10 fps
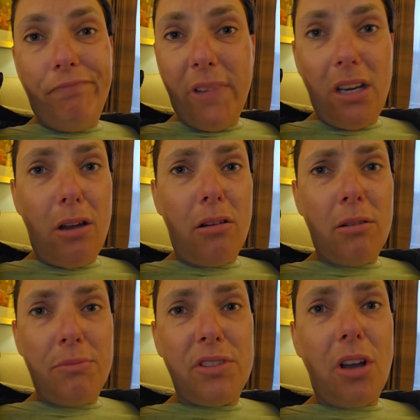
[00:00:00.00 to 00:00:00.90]
you know,
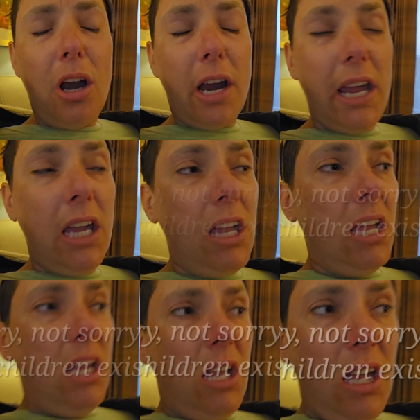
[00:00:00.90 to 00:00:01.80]
I'm sorry.
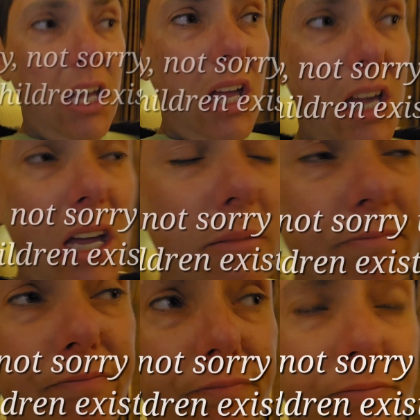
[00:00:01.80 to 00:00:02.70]

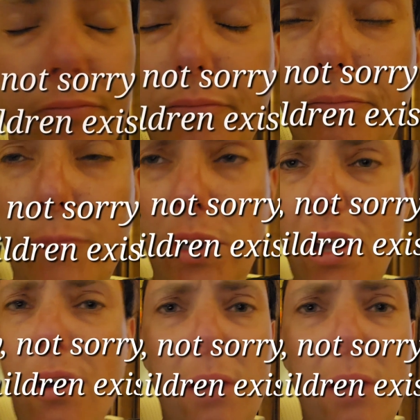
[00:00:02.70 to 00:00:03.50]
Um, well, no,